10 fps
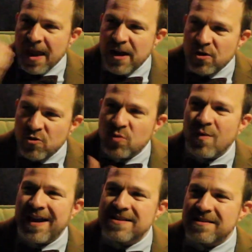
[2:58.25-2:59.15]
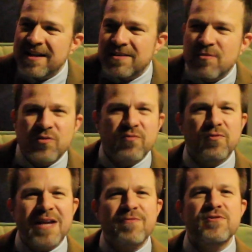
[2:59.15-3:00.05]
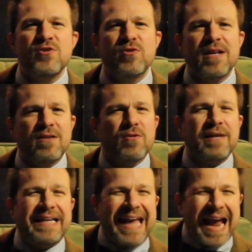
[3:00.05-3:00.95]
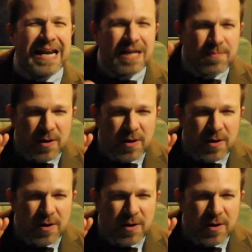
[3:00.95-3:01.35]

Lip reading: in a good way, it's like those flavors that you get that are the candied